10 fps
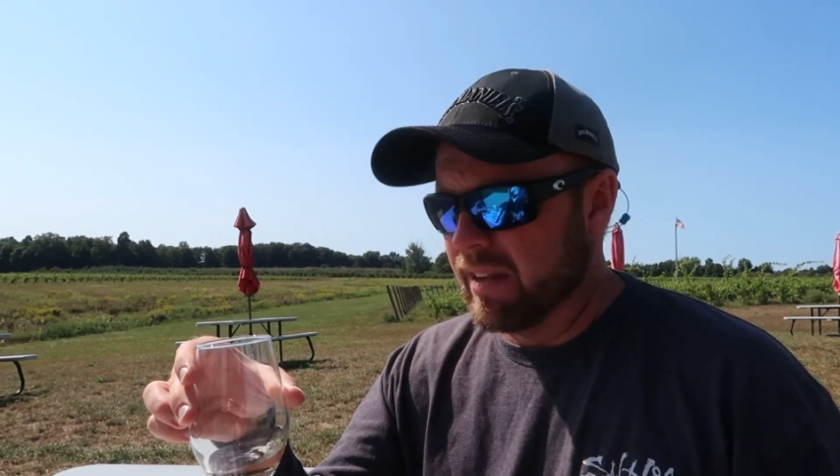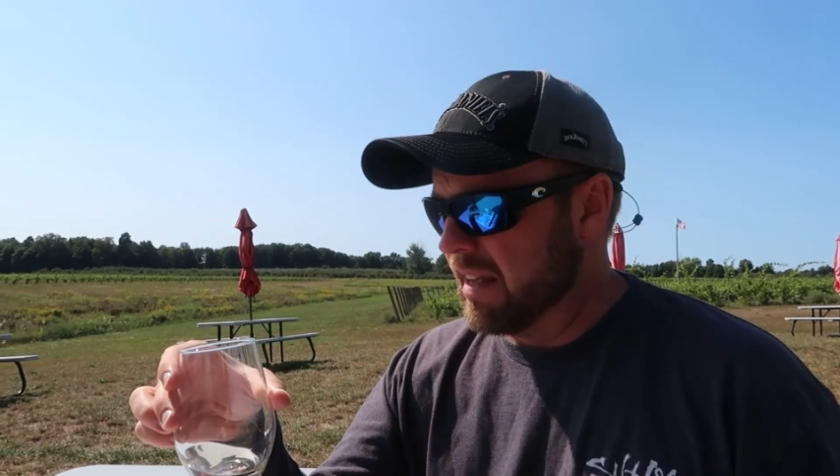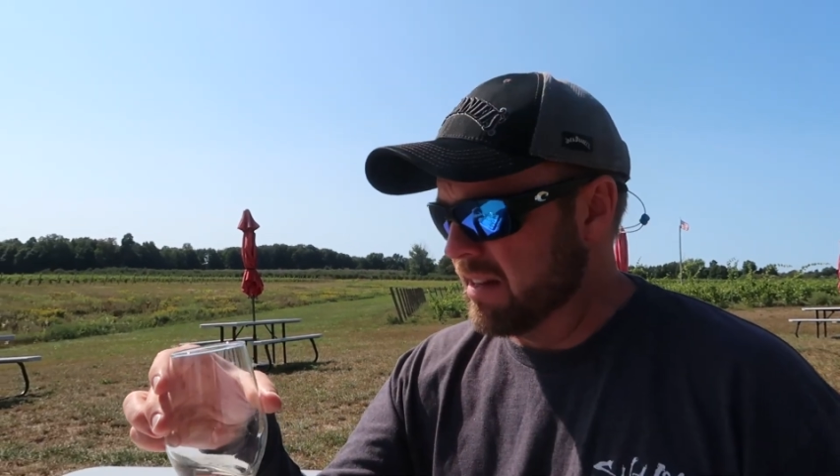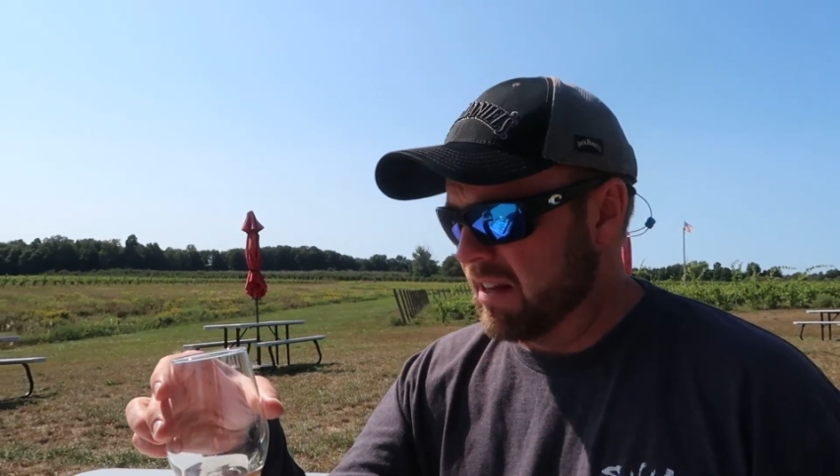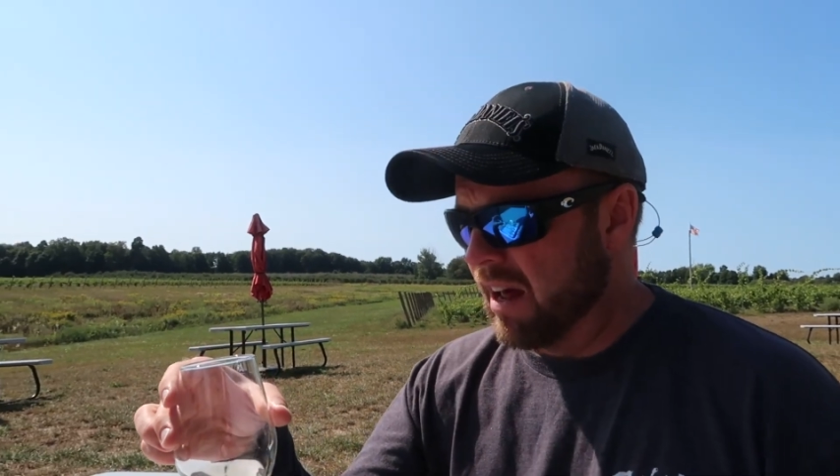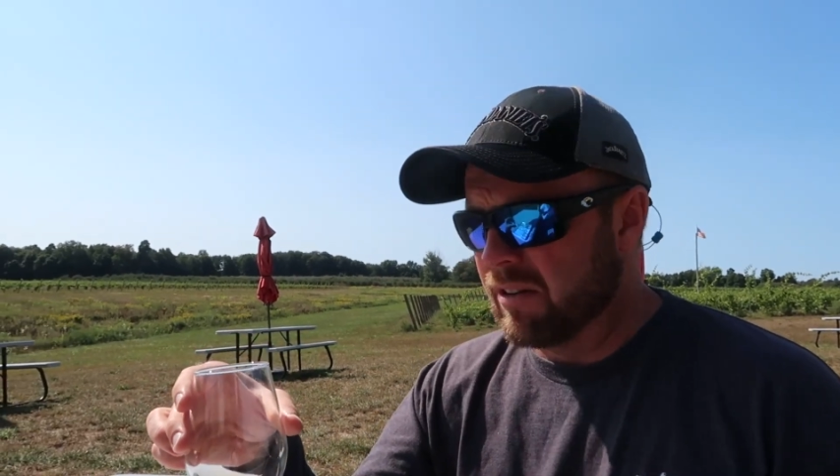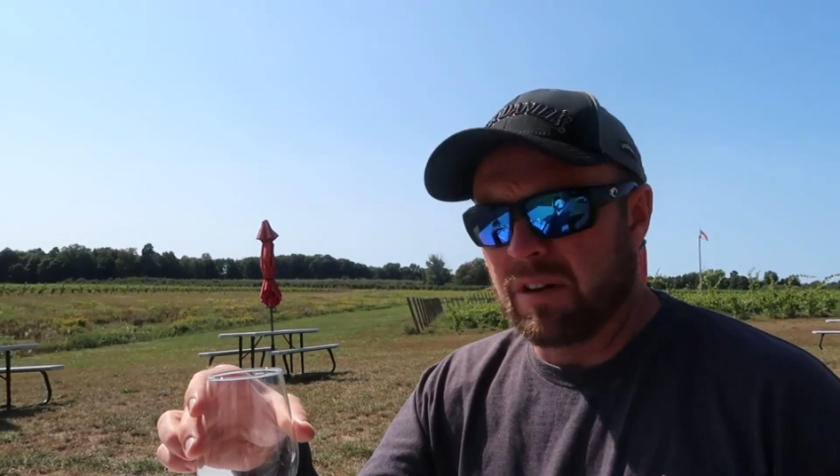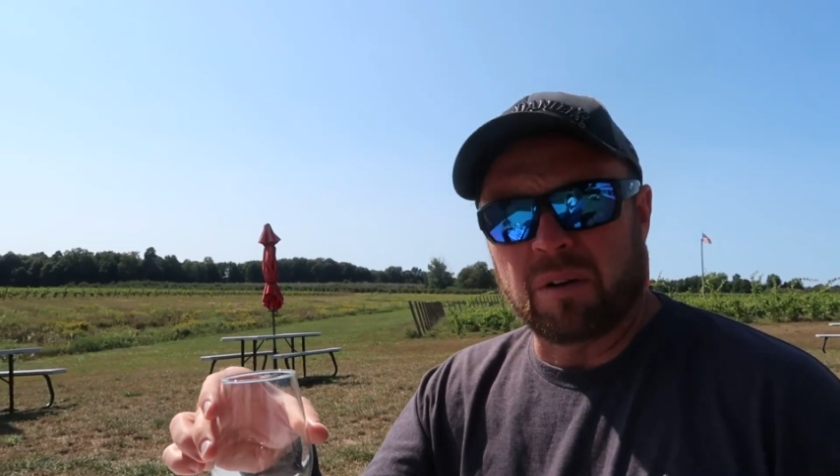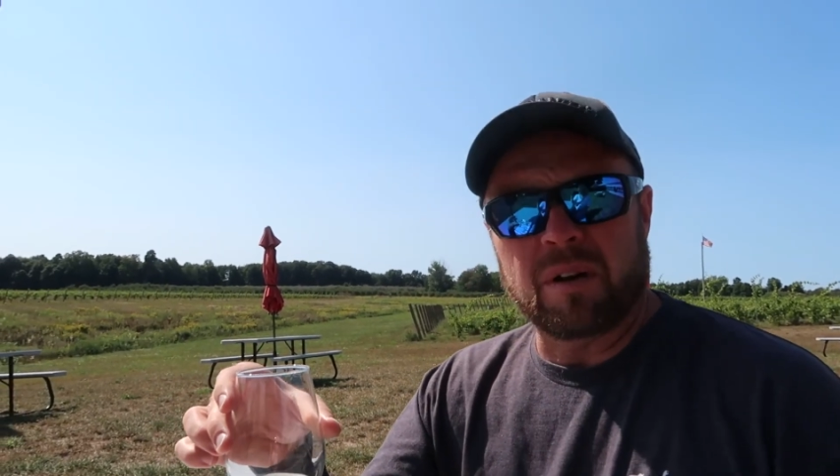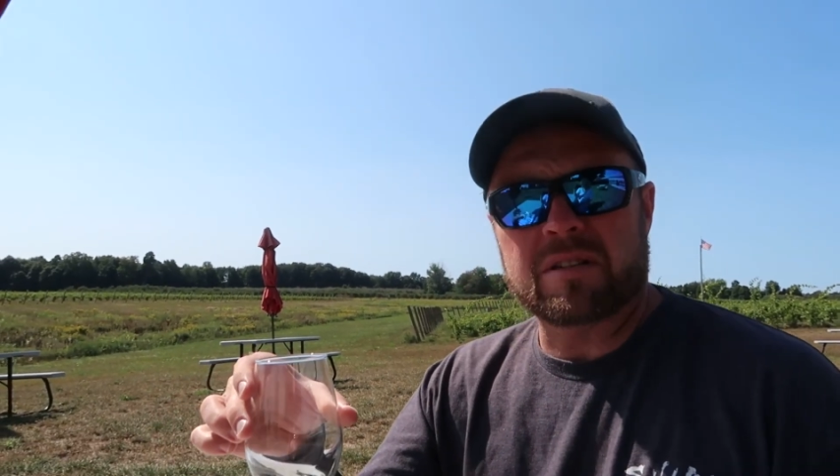It, I don't
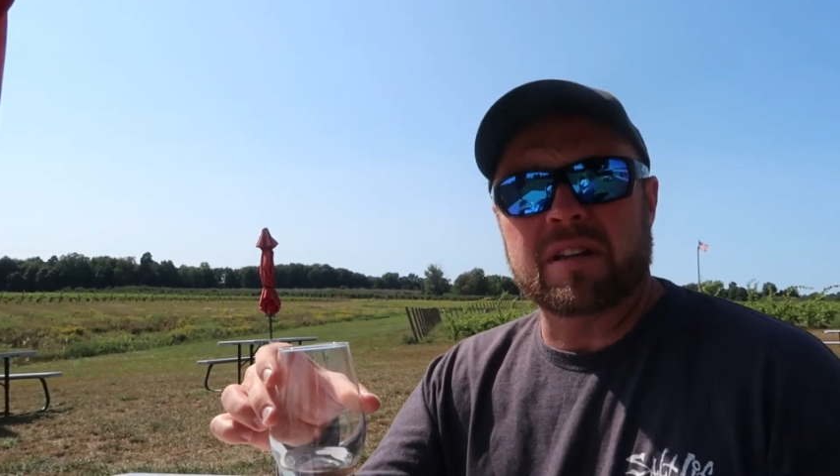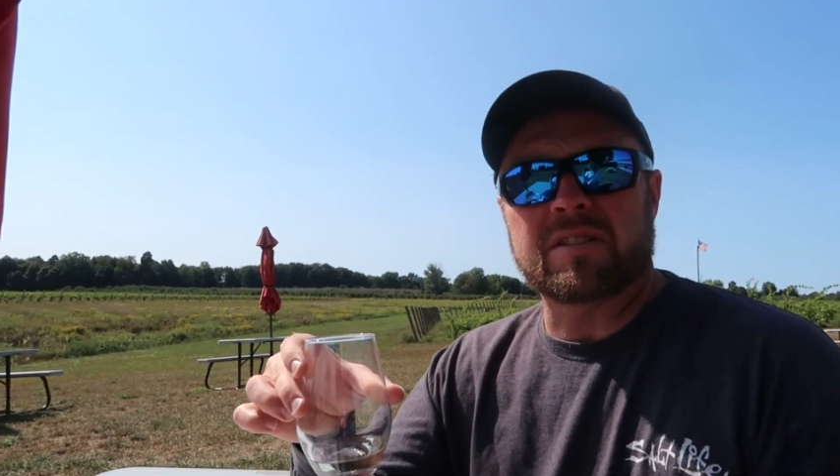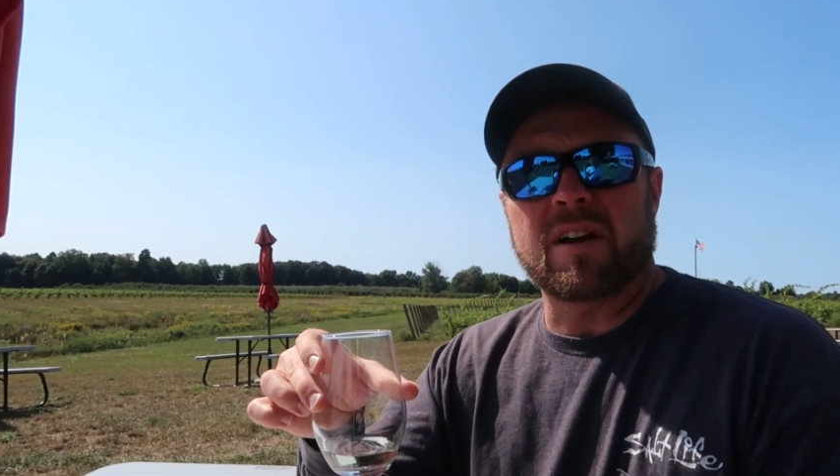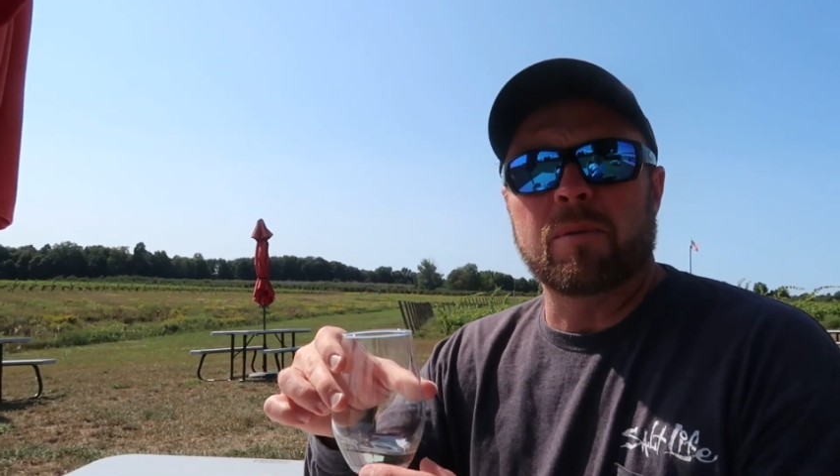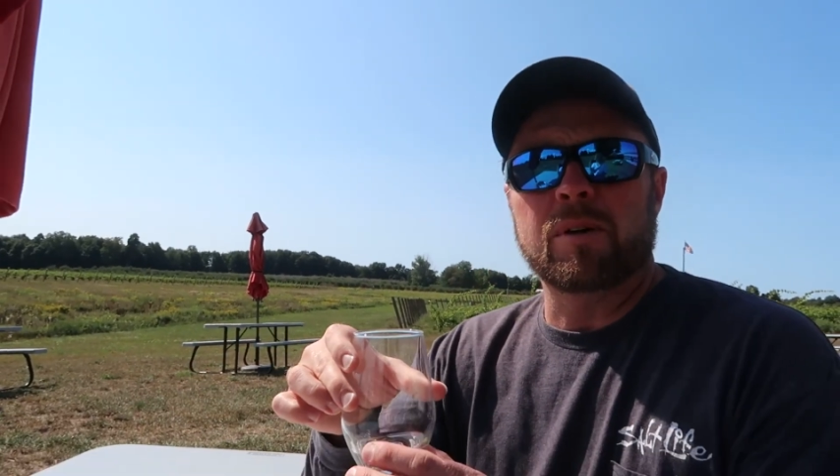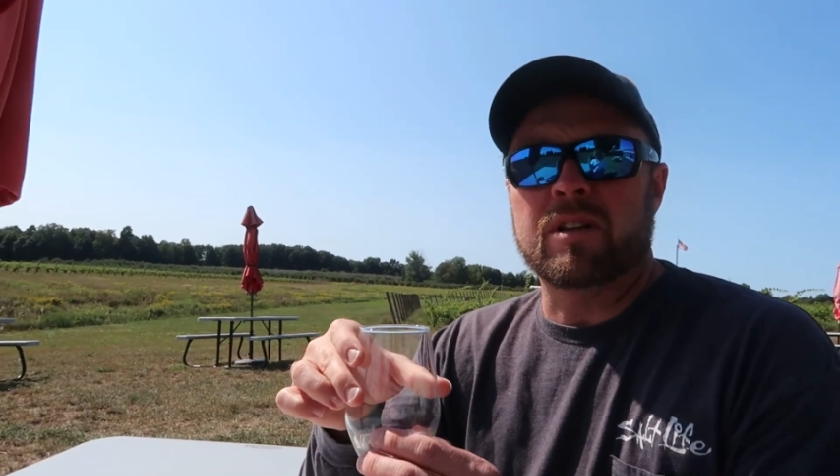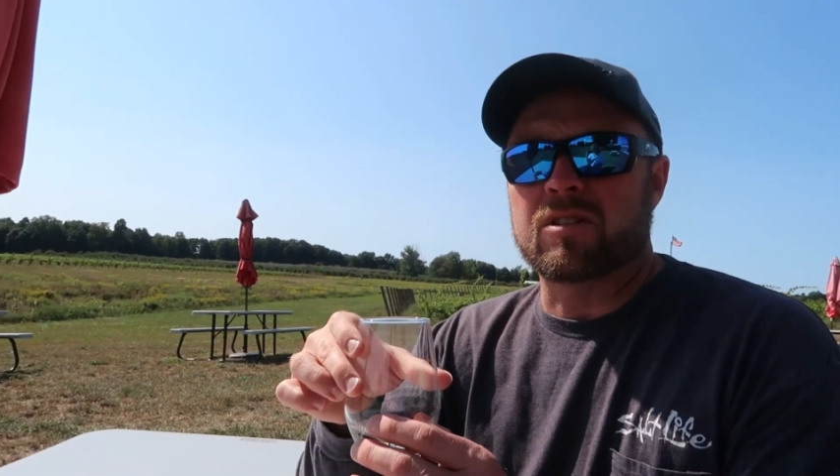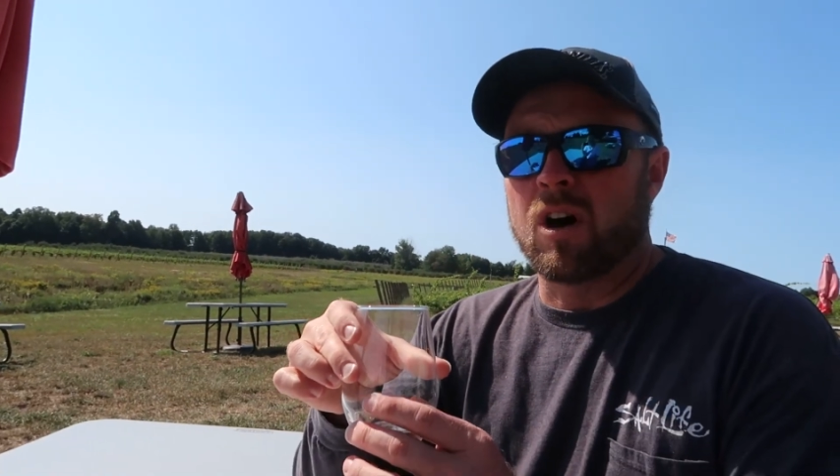know. It's it's almost it's